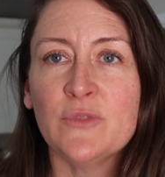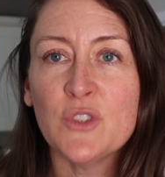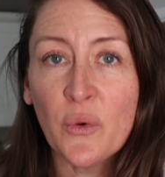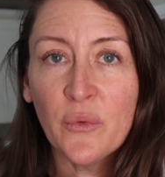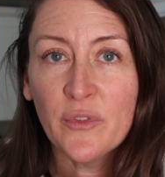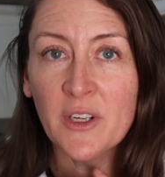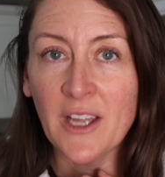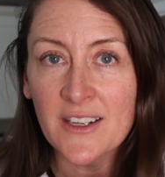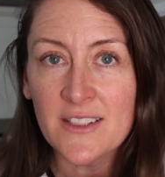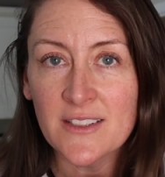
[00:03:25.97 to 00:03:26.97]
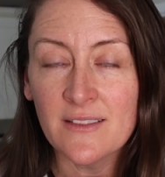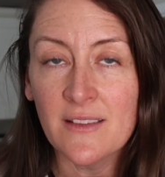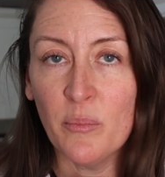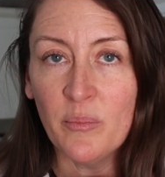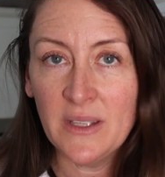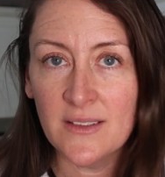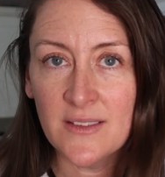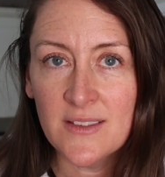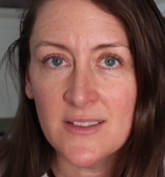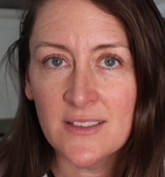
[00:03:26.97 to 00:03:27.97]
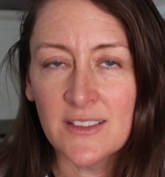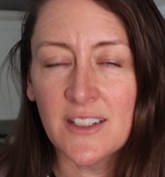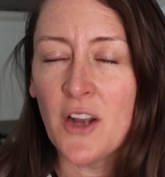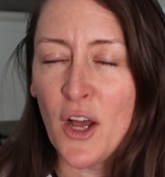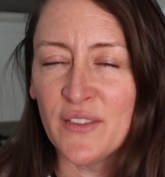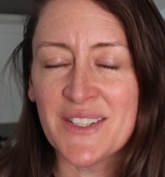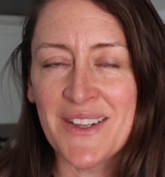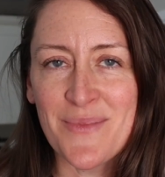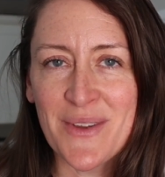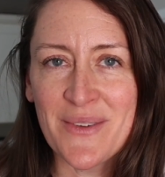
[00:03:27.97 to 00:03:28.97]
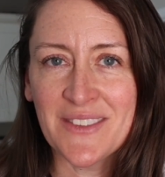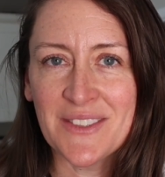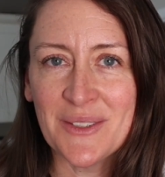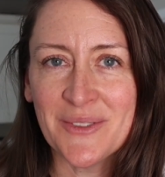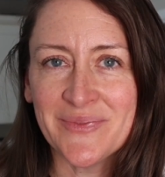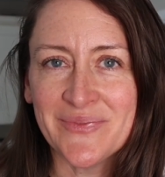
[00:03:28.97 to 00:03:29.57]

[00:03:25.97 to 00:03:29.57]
don't forget that beans can often come to the rescue.